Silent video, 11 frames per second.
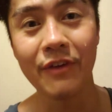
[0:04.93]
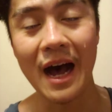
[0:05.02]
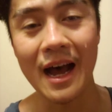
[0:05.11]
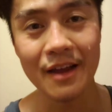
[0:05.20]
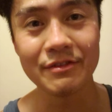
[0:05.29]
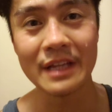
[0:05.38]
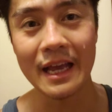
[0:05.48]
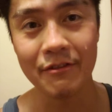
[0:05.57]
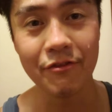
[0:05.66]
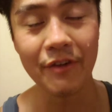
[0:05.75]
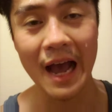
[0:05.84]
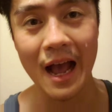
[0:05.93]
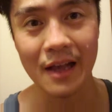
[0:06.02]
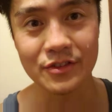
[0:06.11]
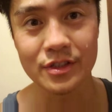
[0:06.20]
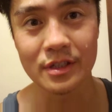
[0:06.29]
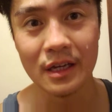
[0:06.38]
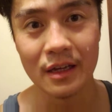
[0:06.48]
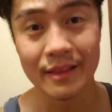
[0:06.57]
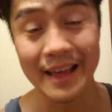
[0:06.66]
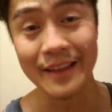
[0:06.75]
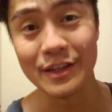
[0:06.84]
5-day fast,
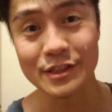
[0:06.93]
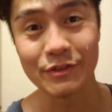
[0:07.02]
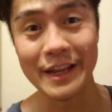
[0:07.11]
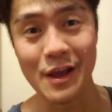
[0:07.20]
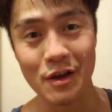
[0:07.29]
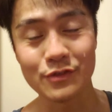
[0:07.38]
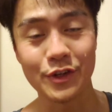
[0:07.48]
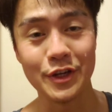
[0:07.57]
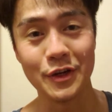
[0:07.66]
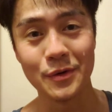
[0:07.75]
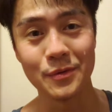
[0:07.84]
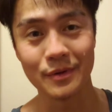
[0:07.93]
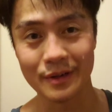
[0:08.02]
then this video is for you.